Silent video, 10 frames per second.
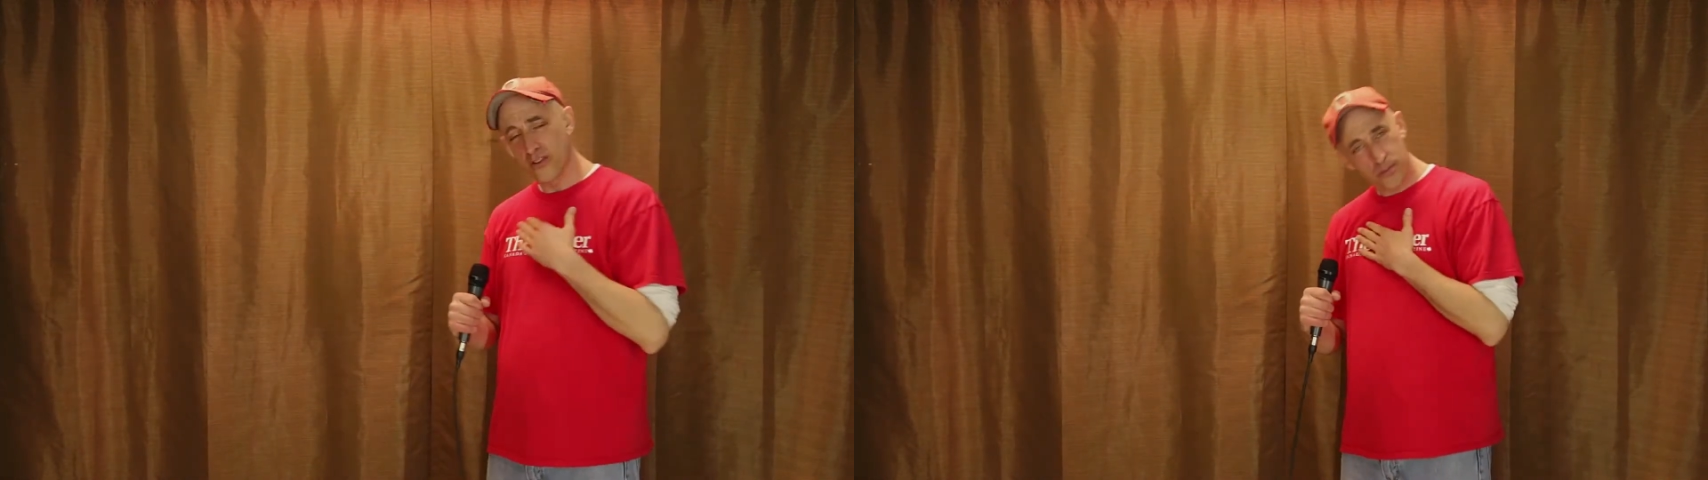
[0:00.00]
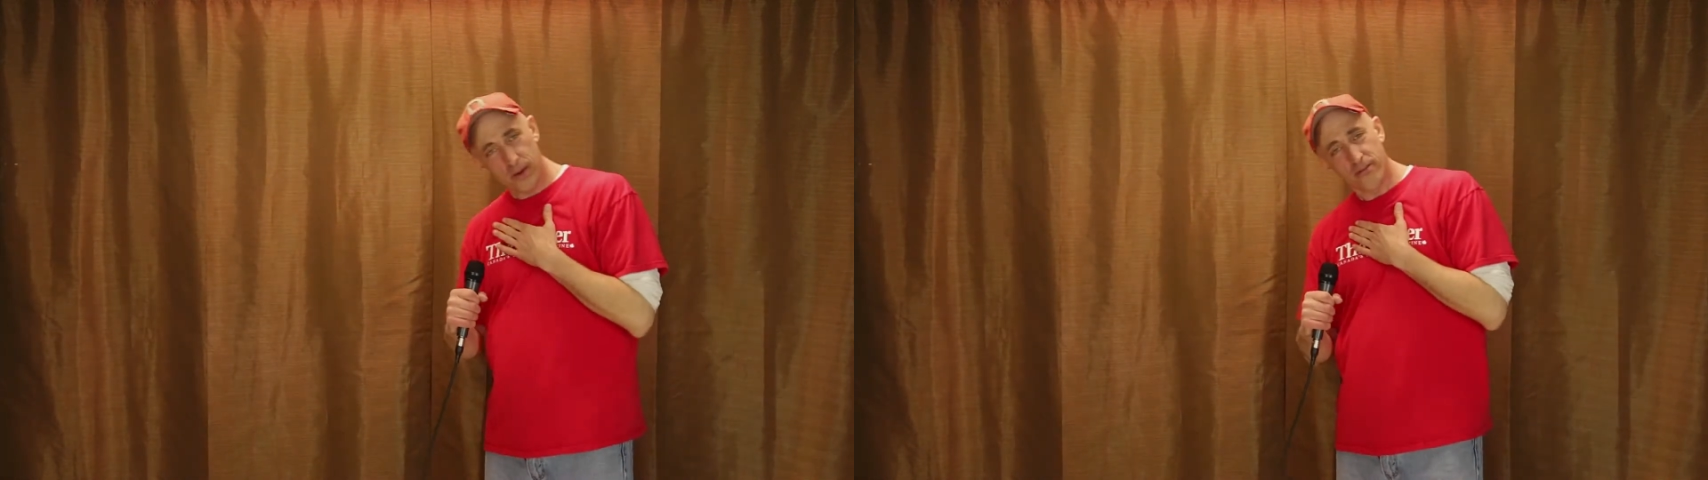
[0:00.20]

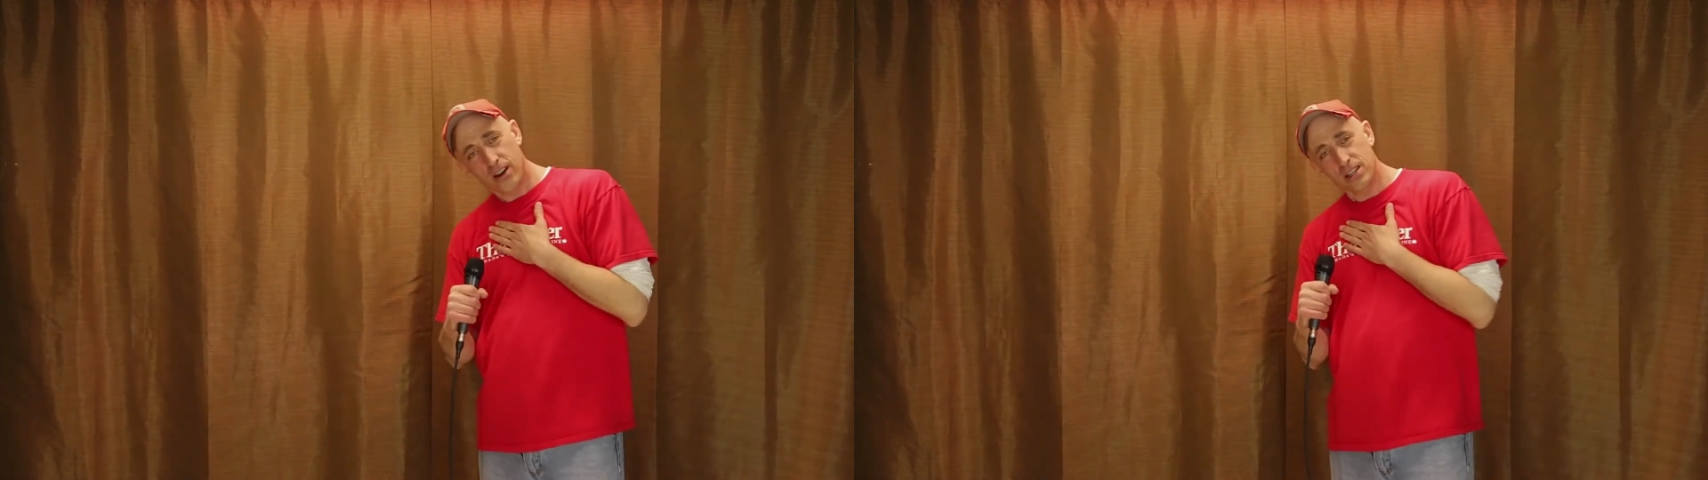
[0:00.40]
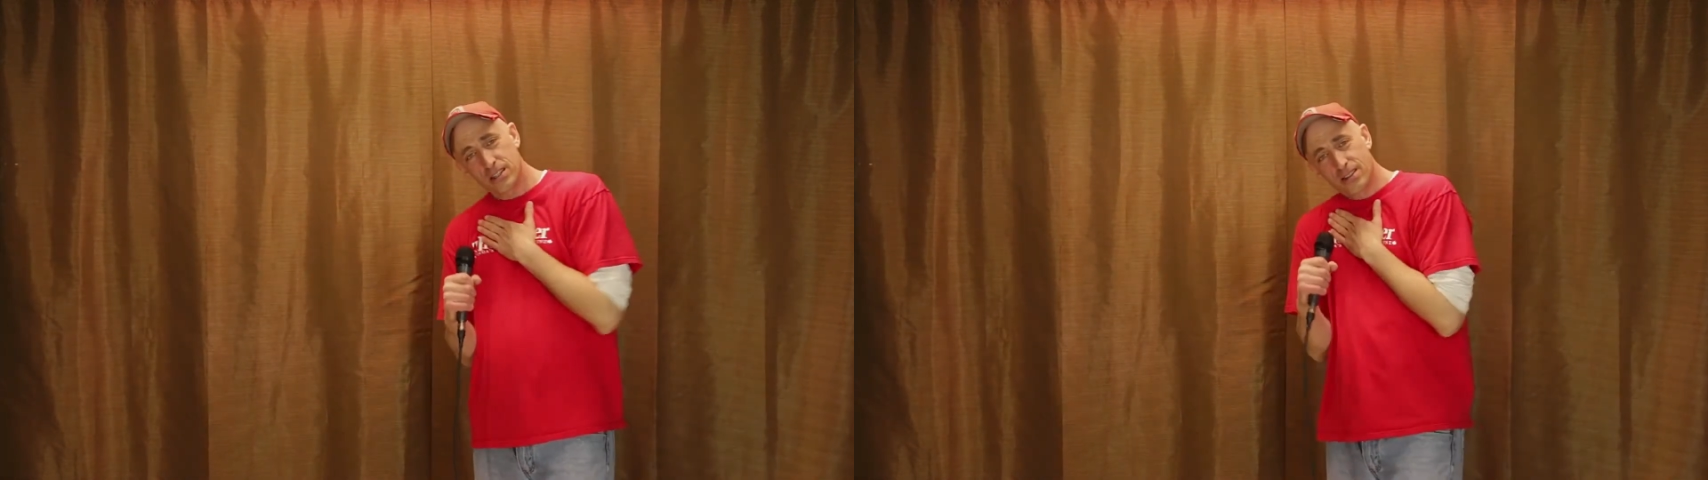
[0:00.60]
But for
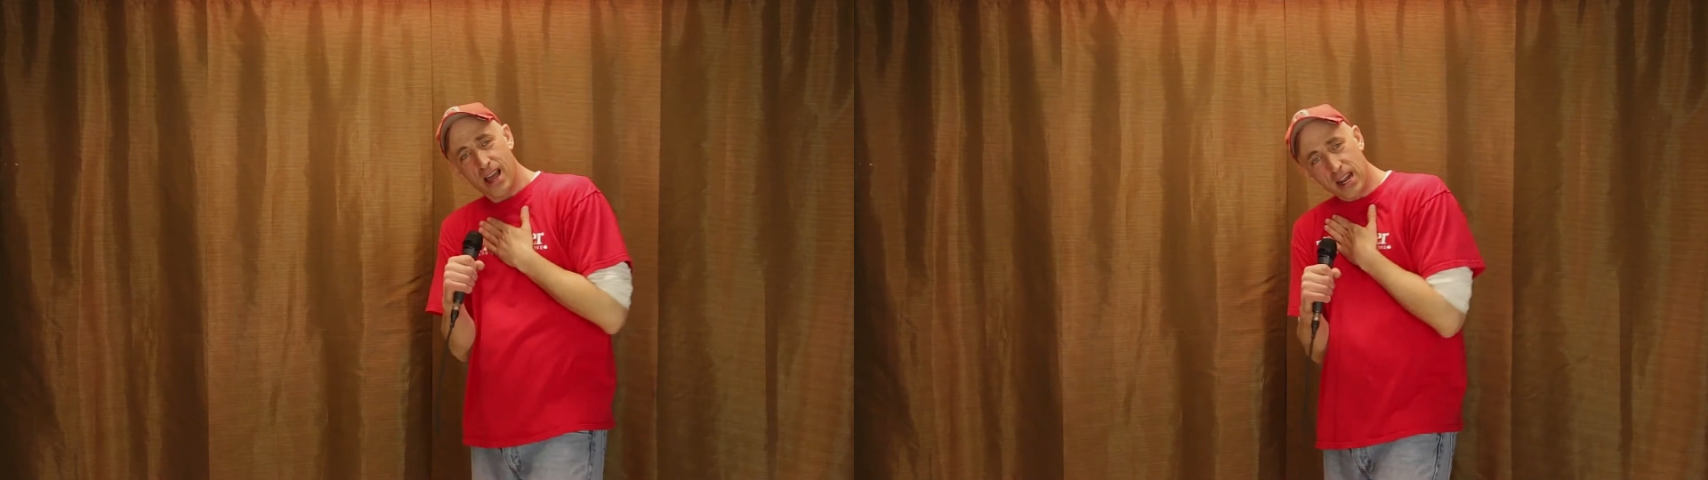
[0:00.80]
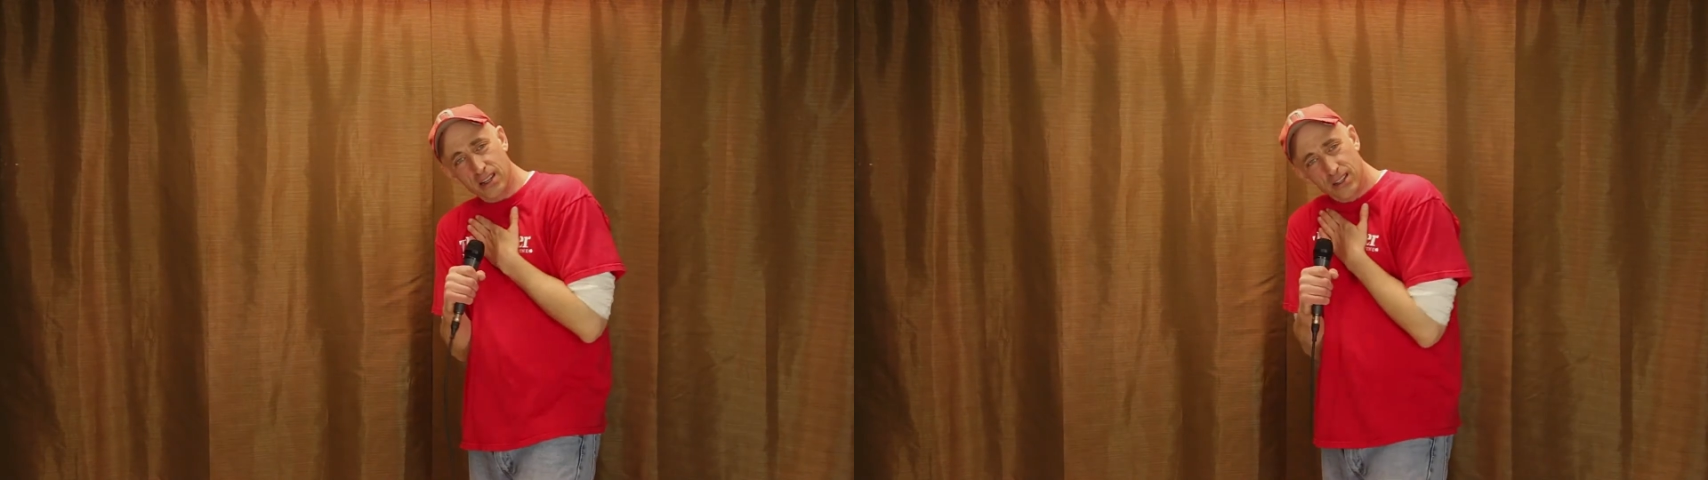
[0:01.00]
us
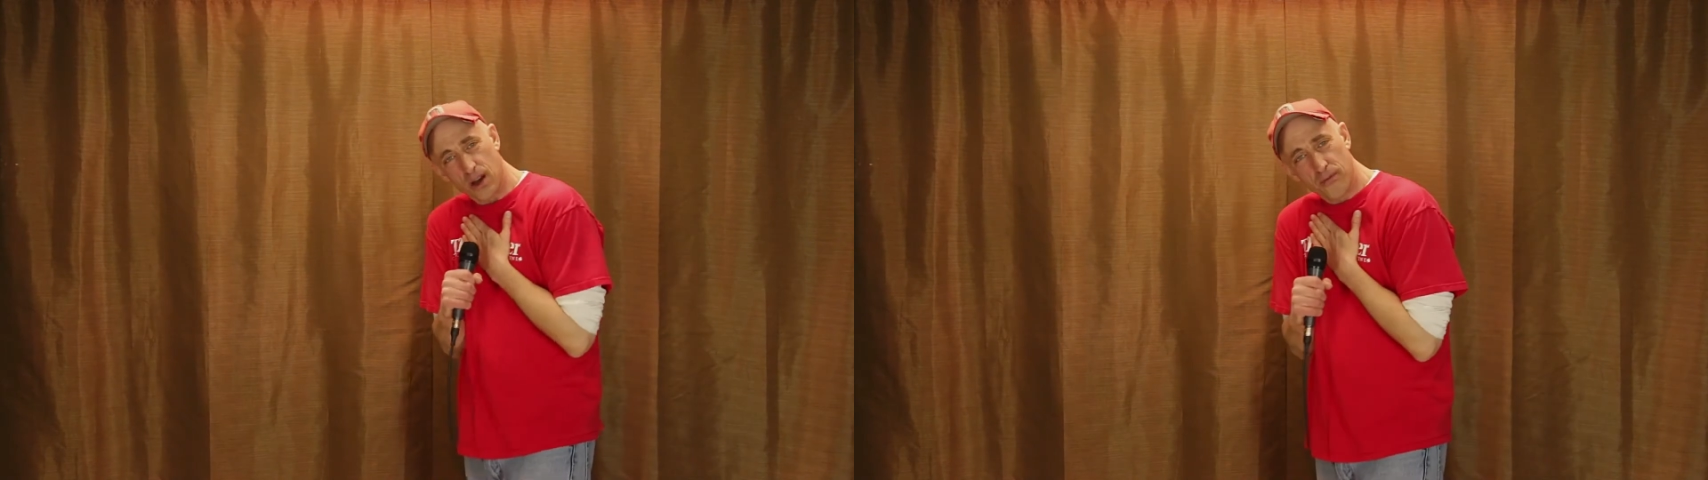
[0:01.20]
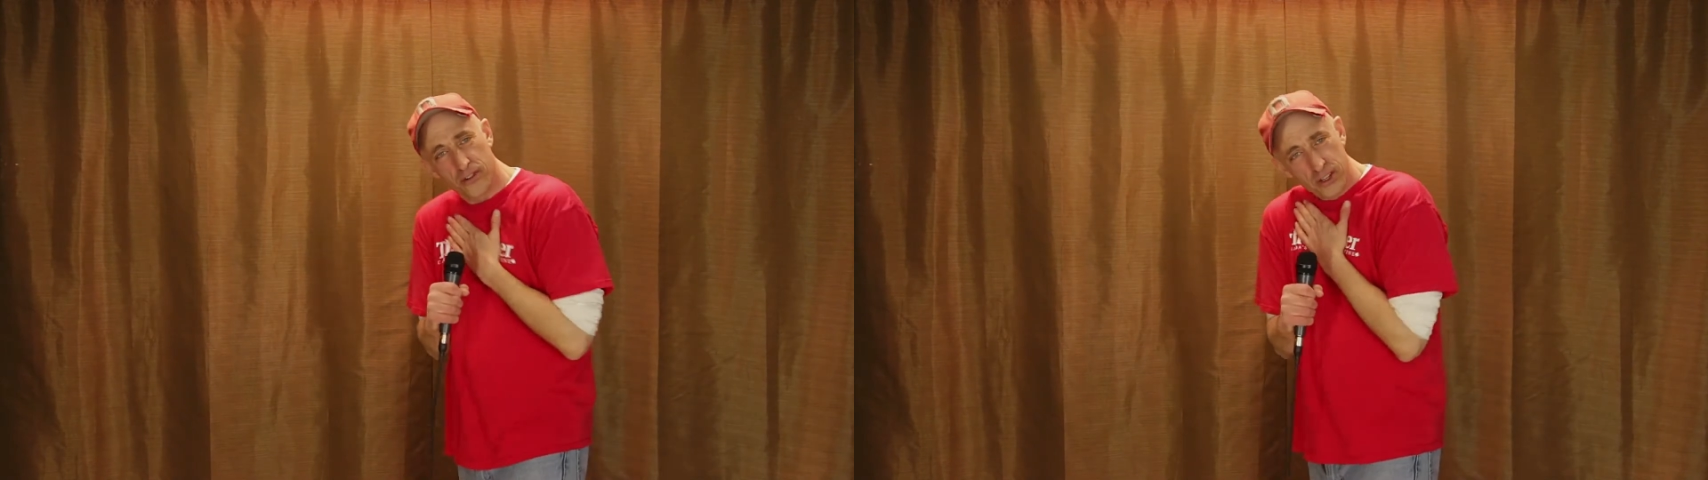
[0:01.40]
kind of
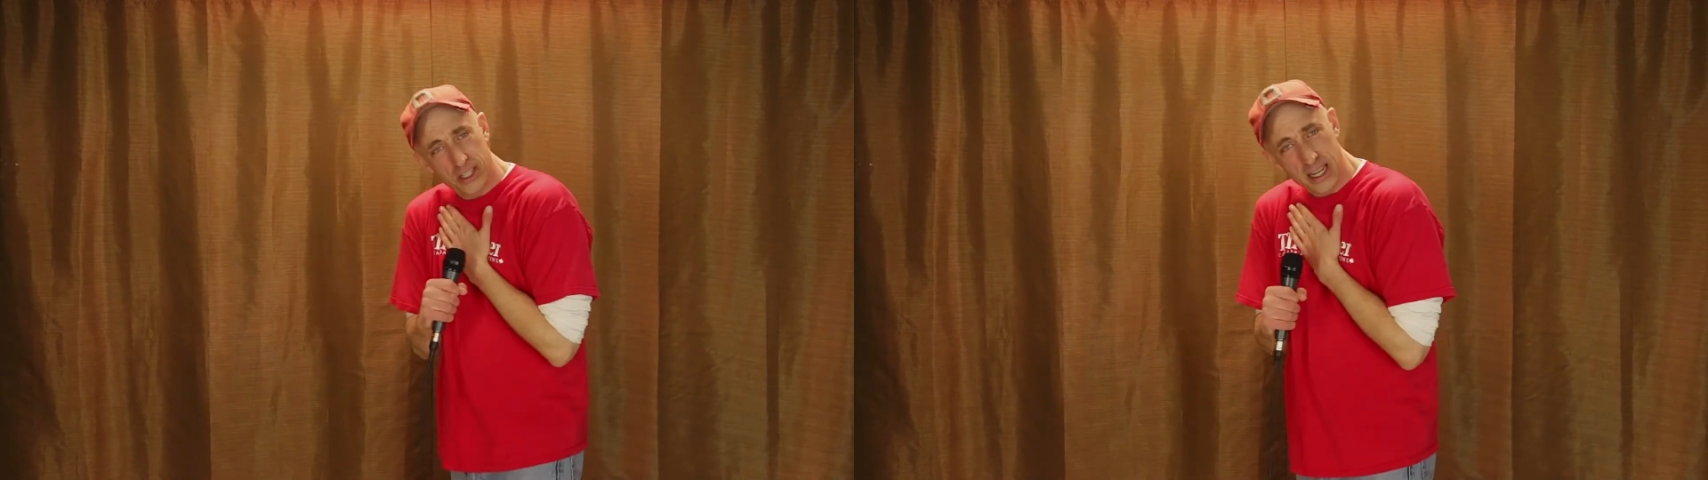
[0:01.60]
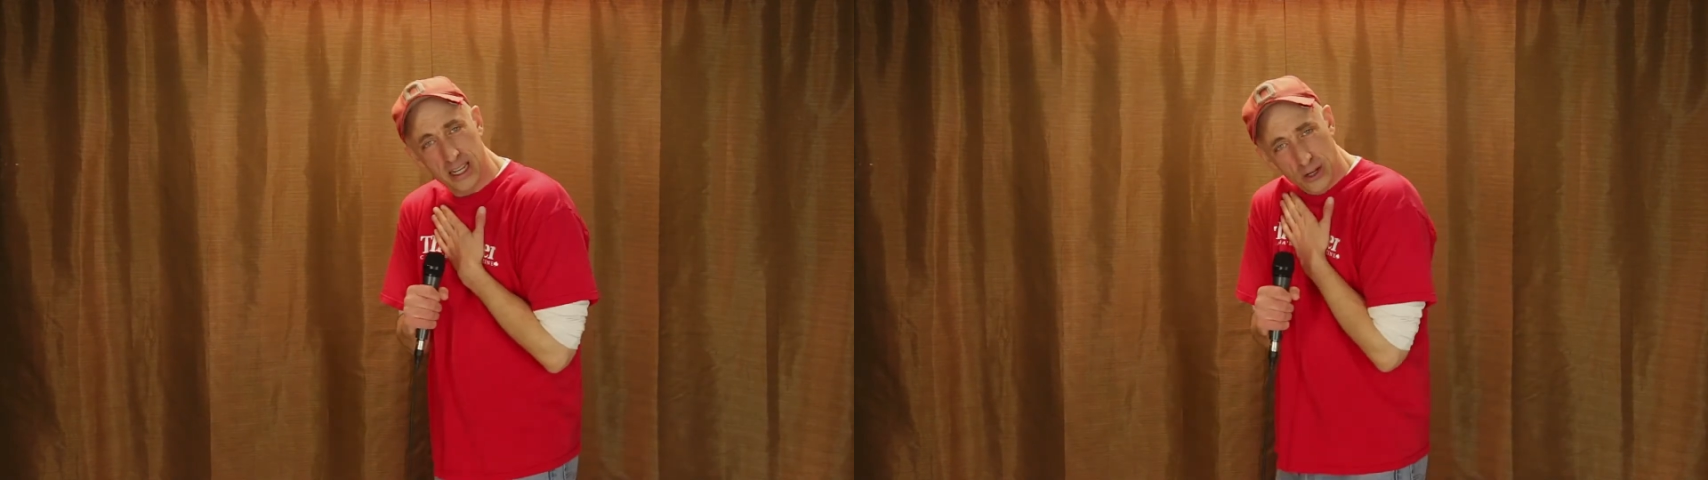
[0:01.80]

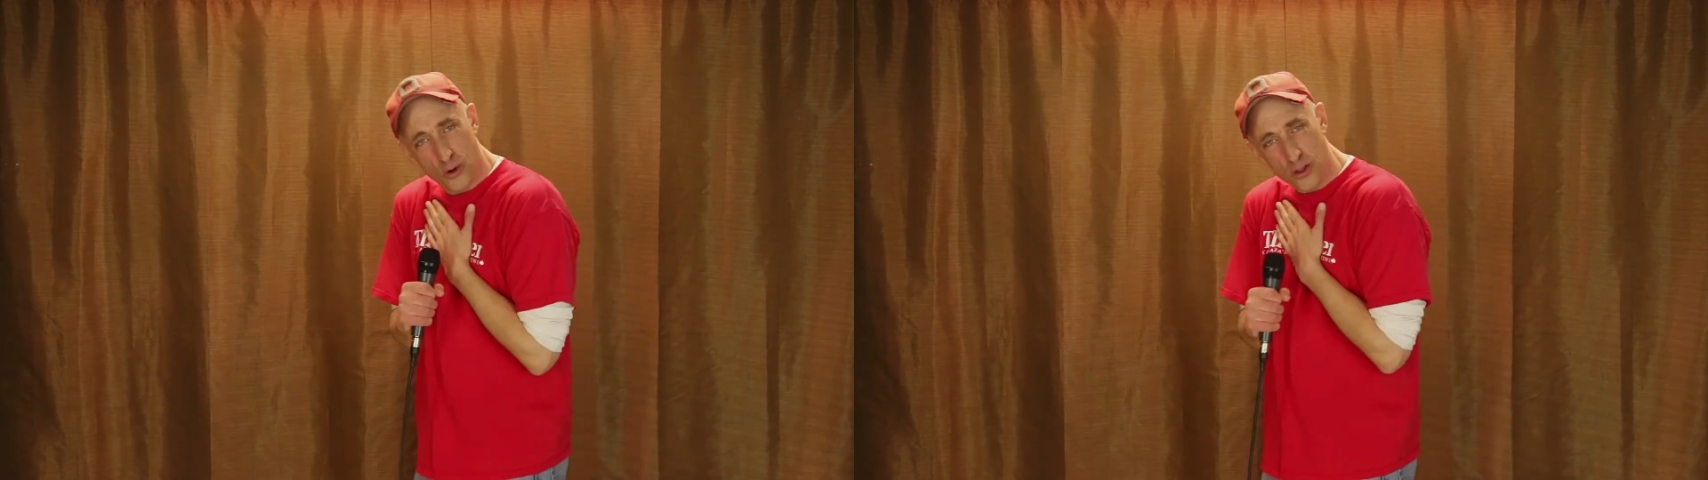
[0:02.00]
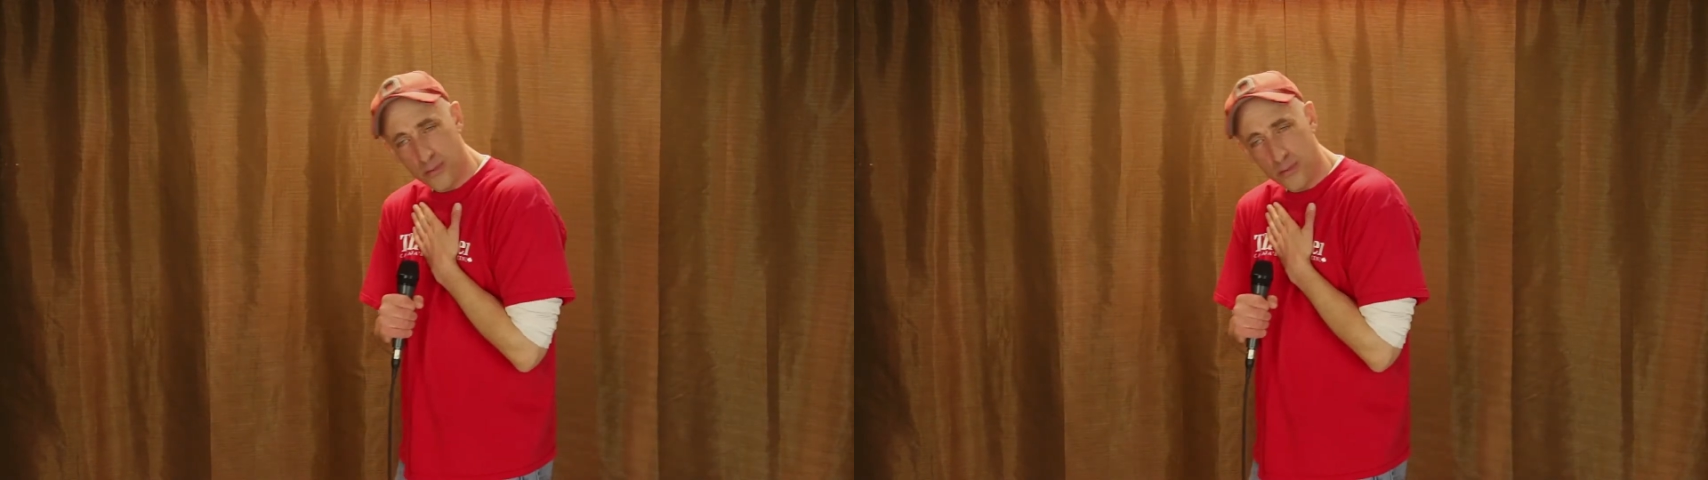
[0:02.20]
comfort-seeking North